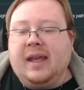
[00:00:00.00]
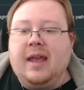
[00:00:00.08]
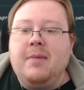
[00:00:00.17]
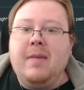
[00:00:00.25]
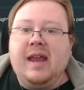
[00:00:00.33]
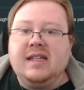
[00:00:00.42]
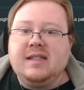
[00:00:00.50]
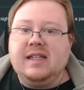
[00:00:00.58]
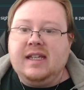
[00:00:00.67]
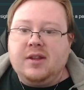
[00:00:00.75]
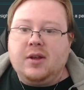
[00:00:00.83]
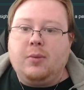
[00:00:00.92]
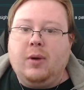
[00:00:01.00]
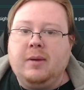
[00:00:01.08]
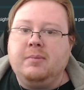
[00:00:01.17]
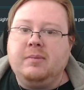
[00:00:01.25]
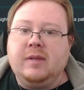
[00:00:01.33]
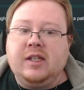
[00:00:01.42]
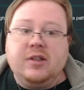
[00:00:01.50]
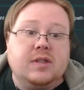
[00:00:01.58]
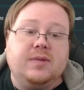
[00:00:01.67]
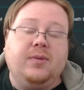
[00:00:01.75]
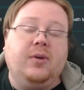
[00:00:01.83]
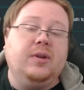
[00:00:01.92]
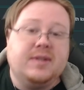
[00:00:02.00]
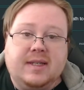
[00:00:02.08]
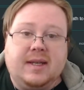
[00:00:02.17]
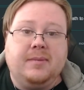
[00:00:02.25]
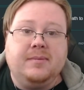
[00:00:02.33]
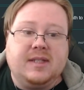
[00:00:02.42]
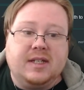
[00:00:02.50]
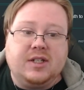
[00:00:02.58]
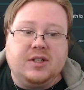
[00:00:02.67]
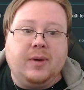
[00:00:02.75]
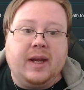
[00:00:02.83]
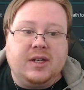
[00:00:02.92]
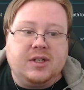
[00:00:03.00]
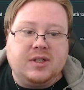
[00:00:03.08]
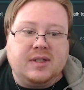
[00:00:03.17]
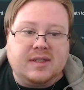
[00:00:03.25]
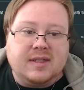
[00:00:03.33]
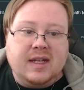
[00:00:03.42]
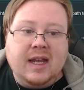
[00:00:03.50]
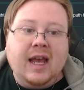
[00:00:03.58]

It makes either one useful in some situations.